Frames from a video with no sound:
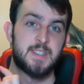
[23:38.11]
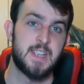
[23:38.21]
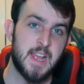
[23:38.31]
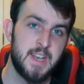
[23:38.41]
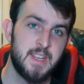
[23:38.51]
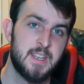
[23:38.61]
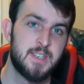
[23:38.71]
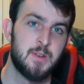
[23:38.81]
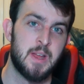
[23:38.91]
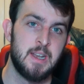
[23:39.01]
and scan
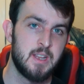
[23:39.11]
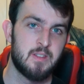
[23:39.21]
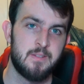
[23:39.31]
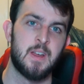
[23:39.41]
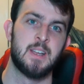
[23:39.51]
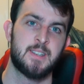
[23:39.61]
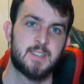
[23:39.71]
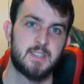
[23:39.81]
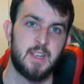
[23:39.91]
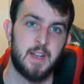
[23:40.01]
it into any of the
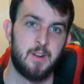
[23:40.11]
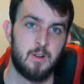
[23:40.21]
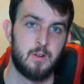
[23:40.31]
vests,